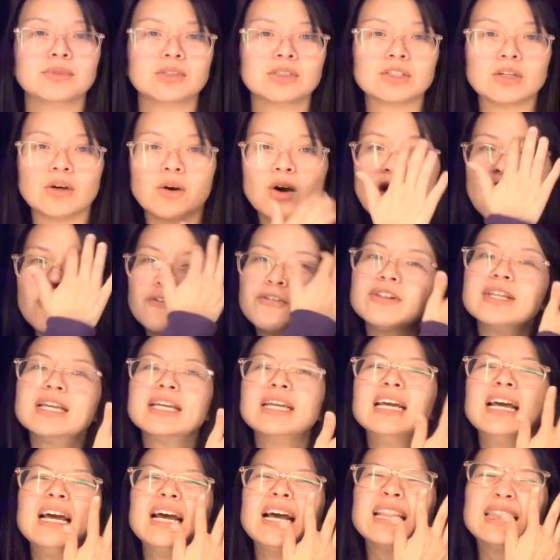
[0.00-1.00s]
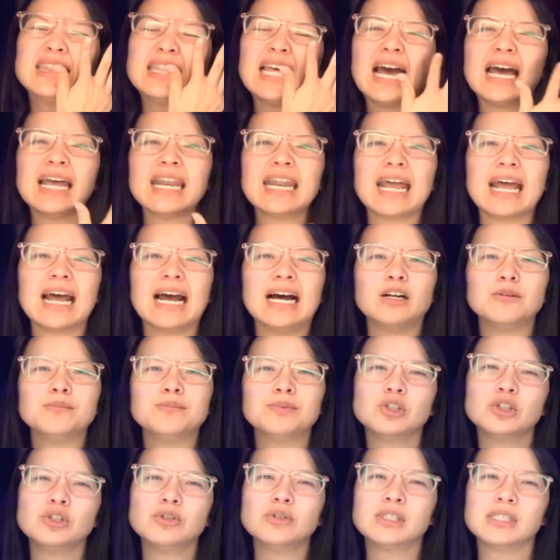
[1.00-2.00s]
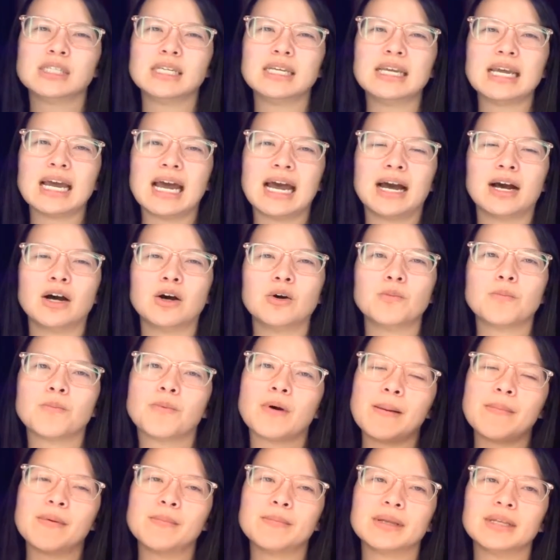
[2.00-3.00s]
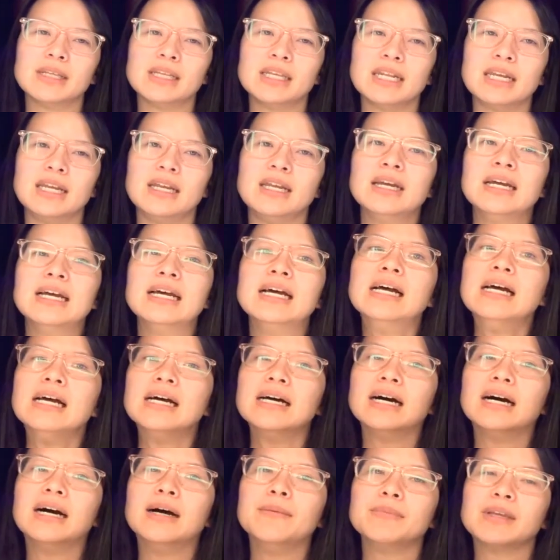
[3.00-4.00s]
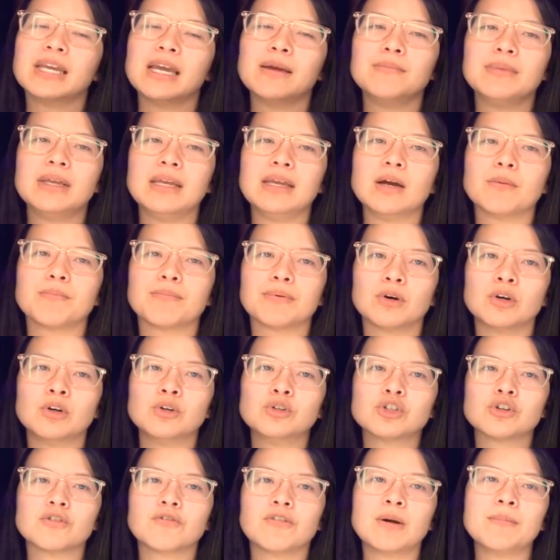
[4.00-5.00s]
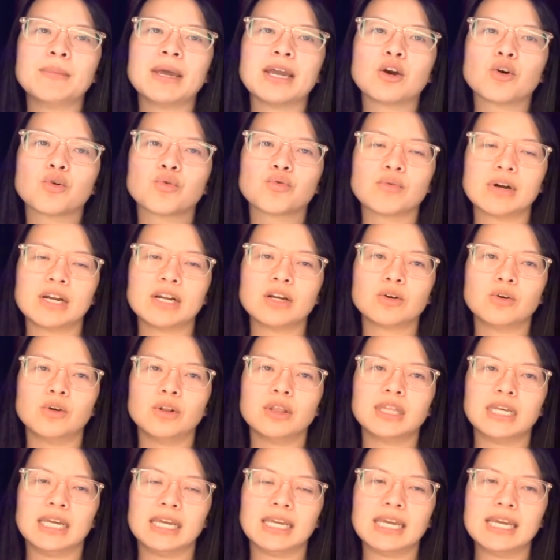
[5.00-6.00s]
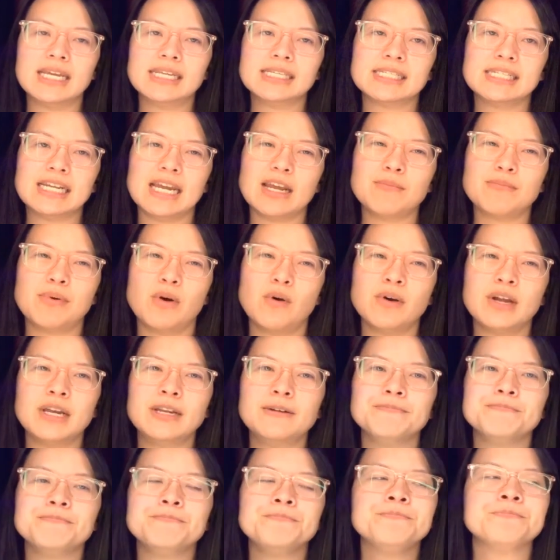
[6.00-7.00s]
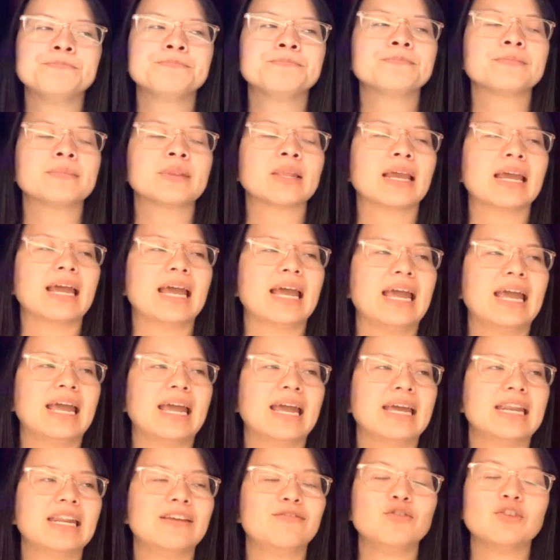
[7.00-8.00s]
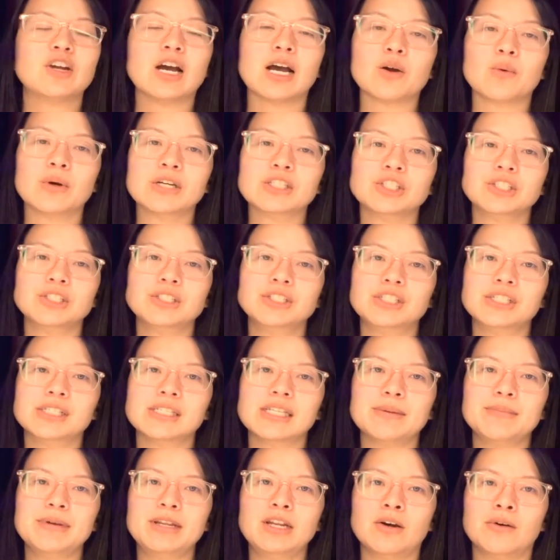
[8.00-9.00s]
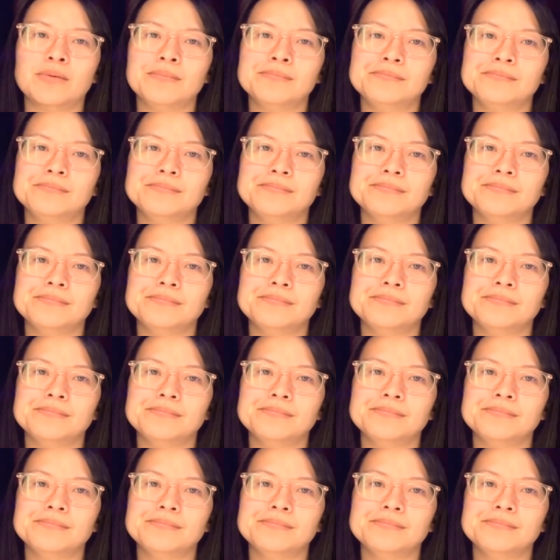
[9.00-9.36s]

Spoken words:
So hopefully that helps you see how probability can be approached from a critical thinking standpoint. And if you've got questions, just let me know.